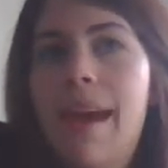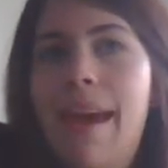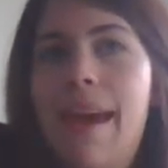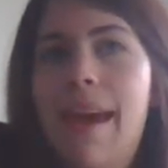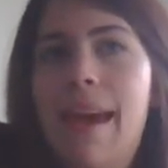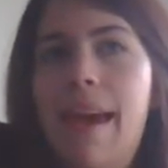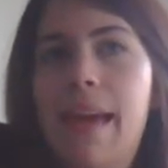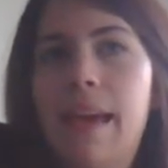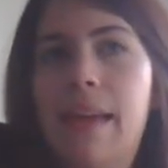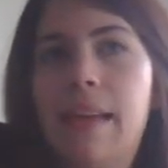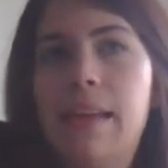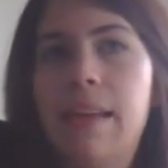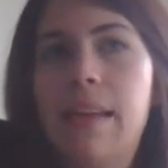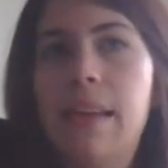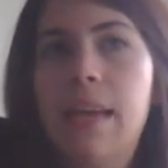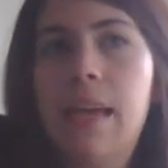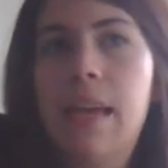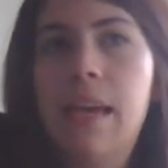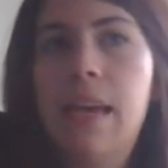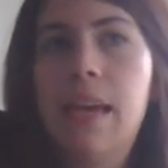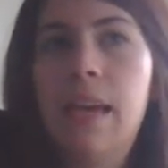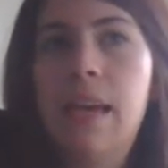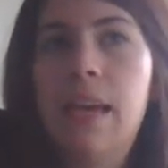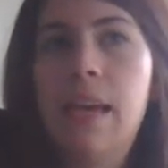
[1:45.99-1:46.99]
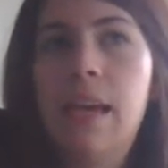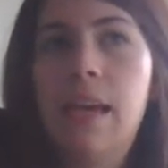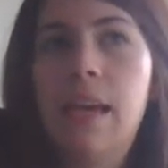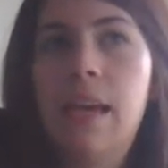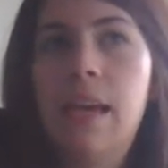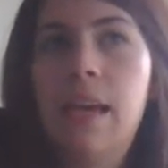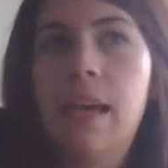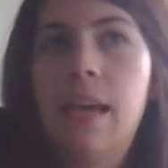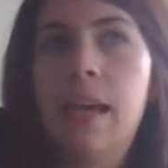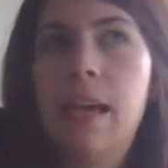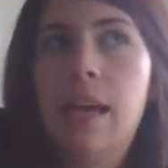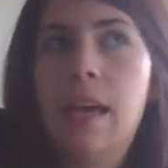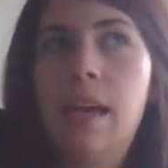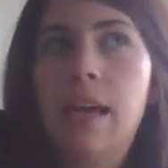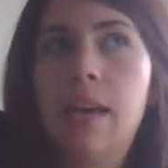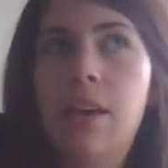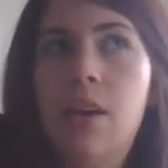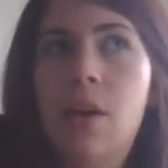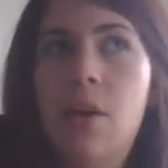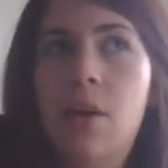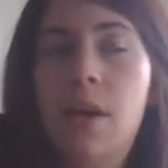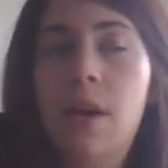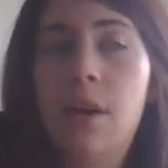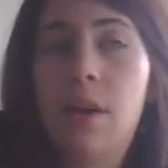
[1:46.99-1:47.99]
And, you
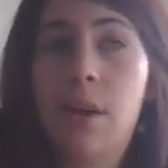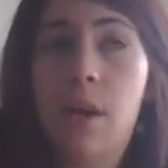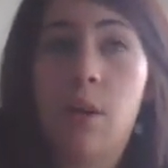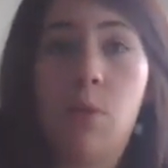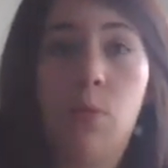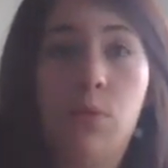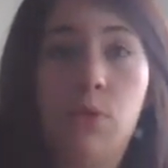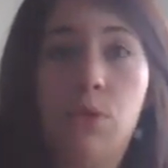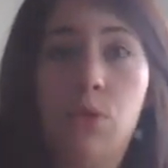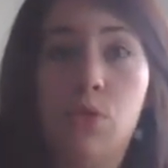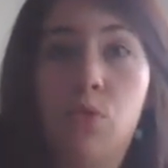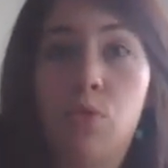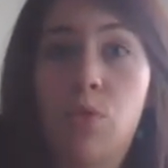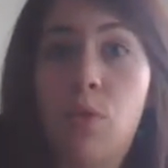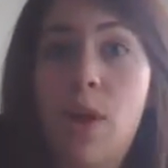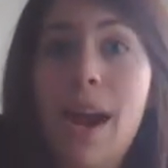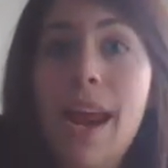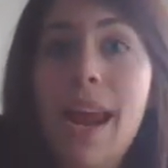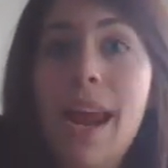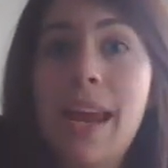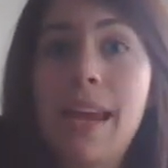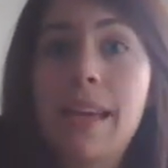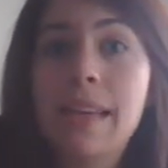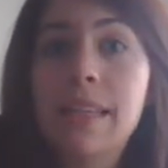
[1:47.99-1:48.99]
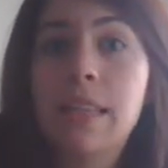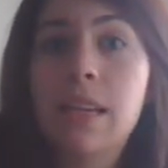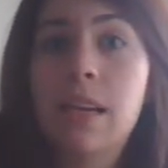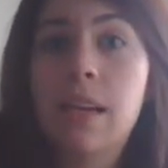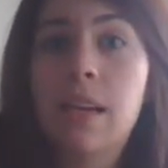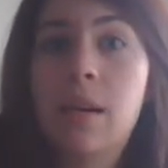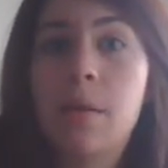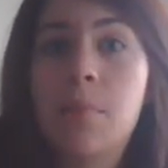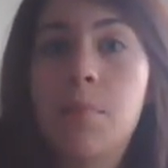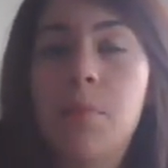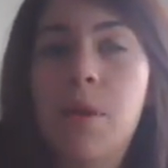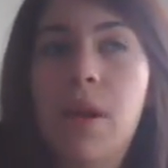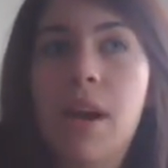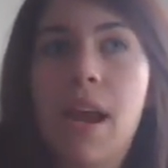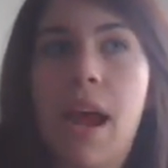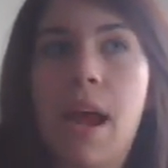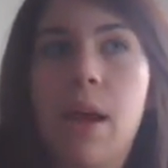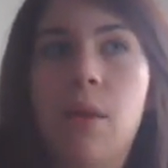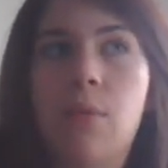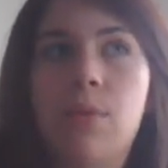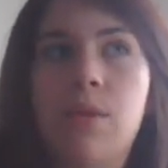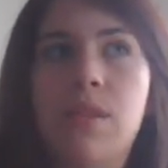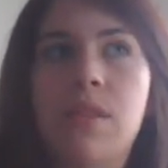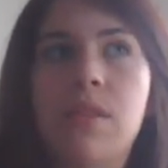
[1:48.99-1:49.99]
know, it, it was great, but
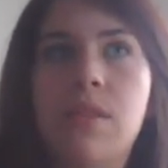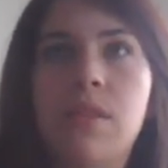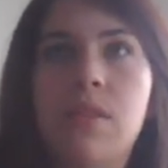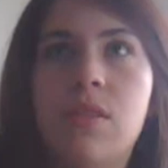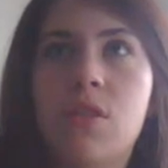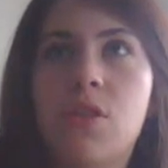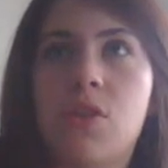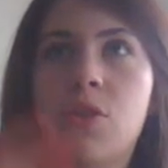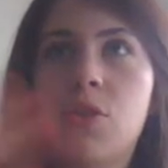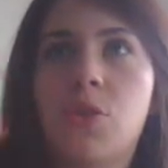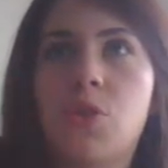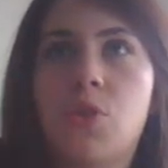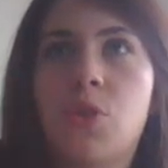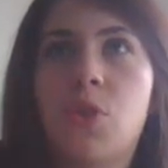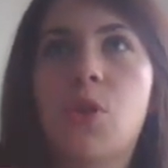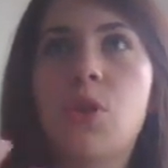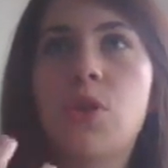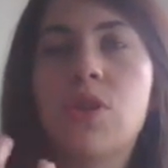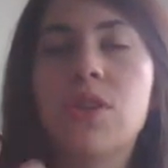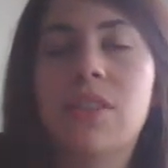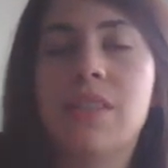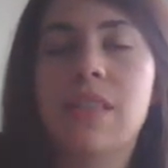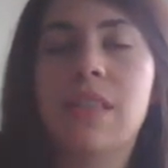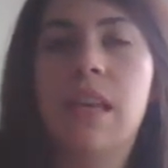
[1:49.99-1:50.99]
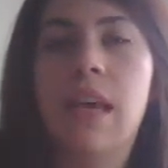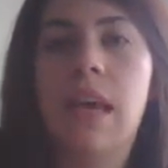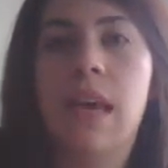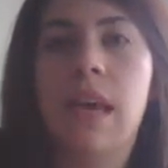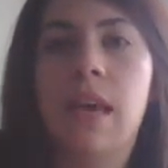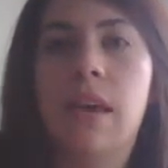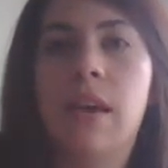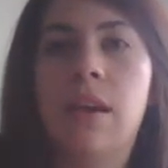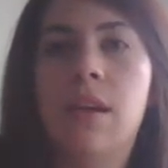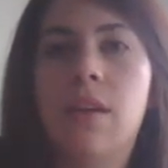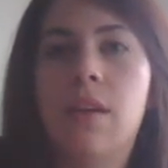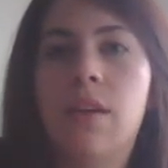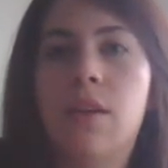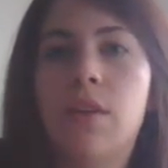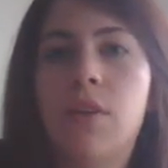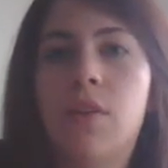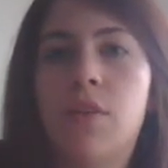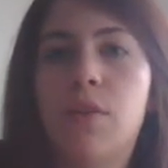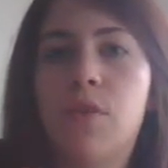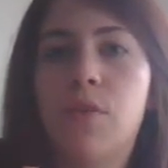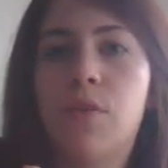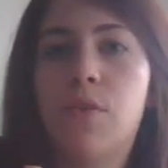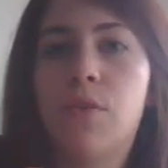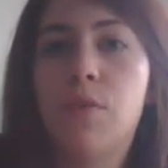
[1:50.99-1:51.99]
I was thirsting
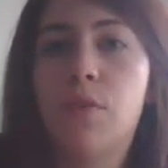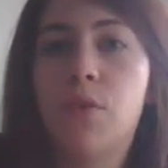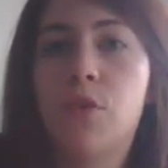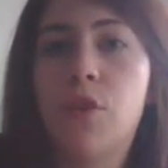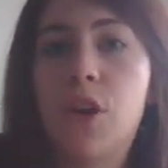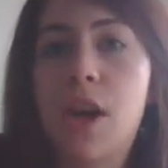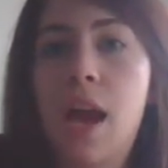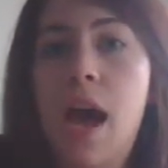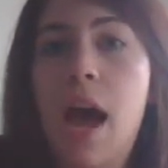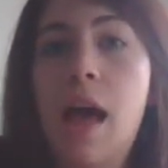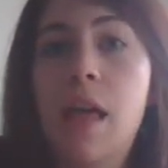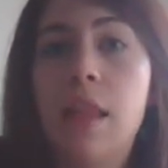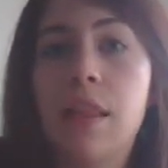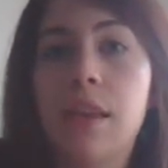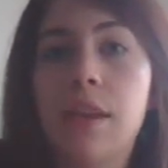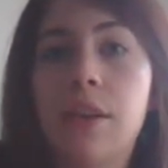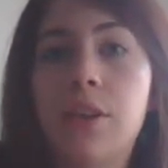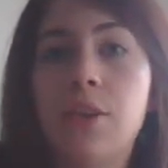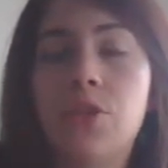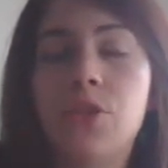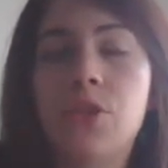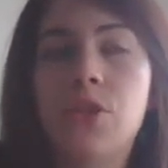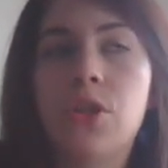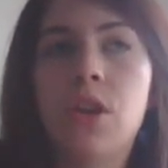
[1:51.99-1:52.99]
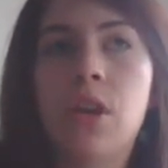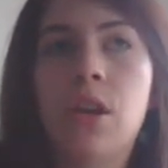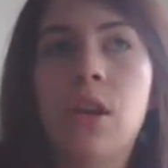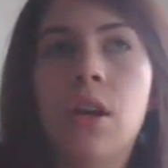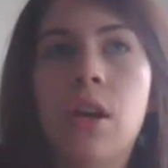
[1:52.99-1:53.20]
for knowledge.